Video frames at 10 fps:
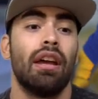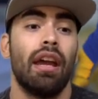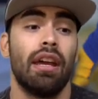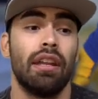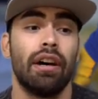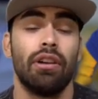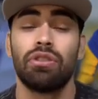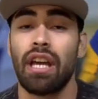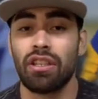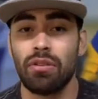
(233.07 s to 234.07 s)
And it
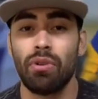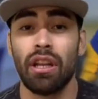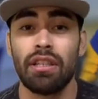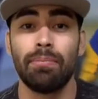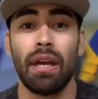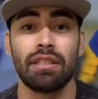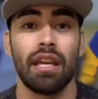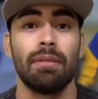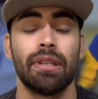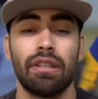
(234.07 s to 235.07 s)
was actually one of his best
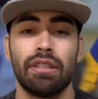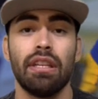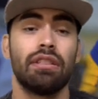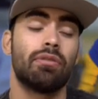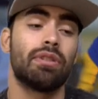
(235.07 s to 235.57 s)
games of the season,